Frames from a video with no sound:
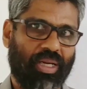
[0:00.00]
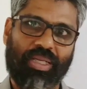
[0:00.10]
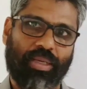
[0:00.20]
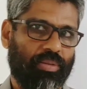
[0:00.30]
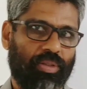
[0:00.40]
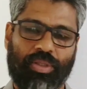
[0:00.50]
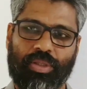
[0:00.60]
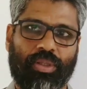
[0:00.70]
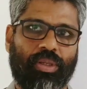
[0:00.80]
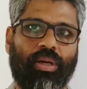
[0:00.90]
Clear?
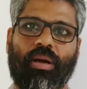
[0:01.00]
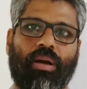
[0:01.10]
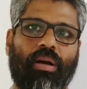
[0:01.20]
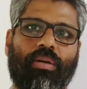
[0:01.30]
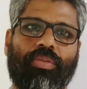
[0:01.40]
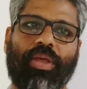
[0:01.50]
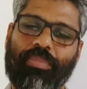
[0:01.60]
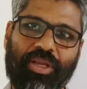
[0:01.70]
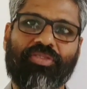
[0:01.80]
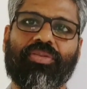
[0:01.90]

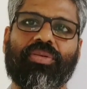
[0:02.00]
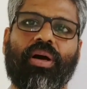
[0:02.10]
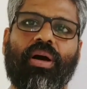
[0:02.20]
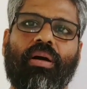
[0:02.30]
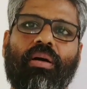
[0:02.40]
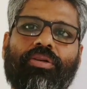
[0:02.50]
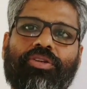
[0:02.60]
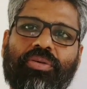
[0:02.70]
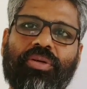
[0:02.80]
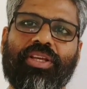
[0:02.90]
That means
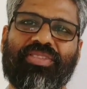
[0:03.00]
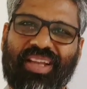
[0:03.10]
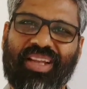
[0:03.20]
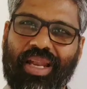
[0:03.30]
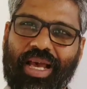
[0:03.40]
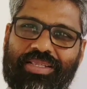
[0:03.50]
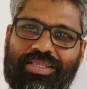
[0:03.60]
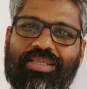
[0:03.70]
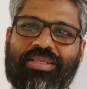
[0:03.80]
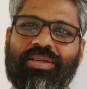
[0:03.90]
should is
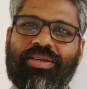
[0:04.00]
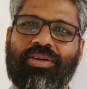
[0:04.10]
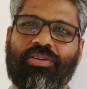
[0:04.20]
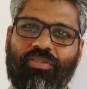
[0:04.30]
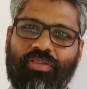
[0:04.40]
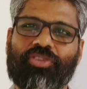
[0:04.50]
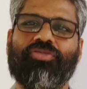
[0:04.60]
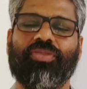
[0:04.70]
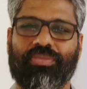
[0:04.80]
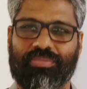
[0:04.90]
less
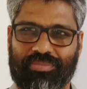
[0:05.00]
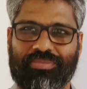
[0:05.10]
forceful